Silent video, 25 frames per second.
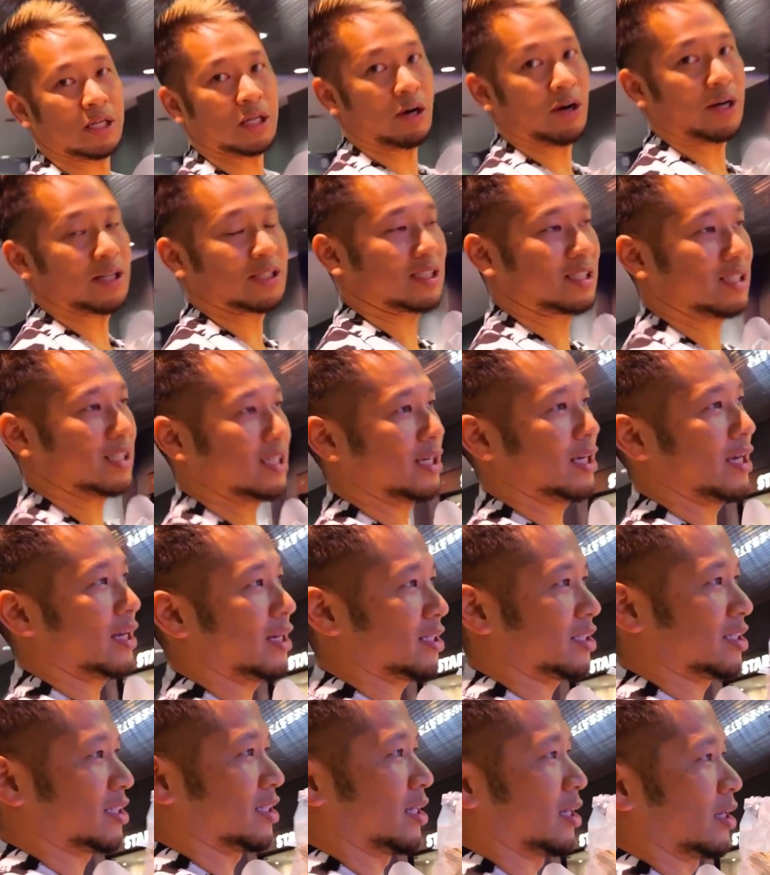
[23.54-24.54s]
you know, at
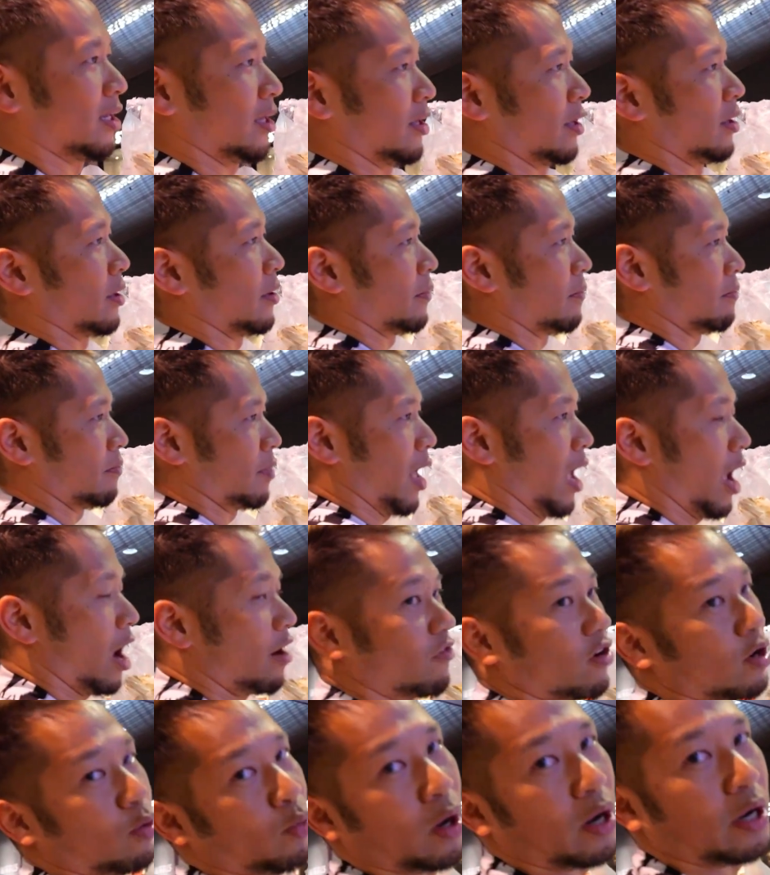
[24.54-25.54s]
CES,
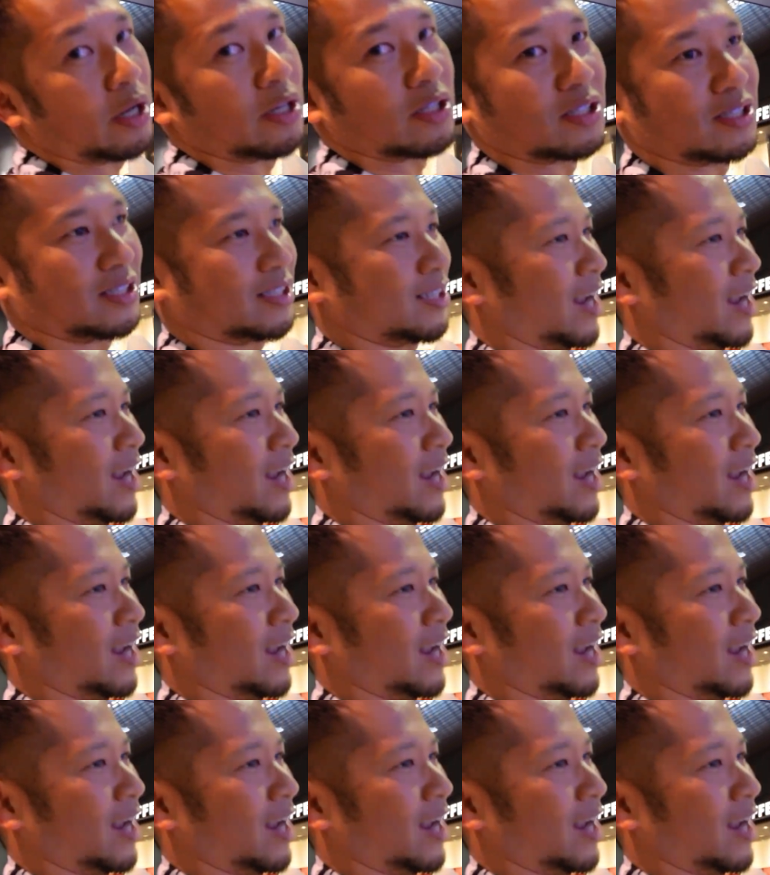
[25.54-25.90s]
everyone is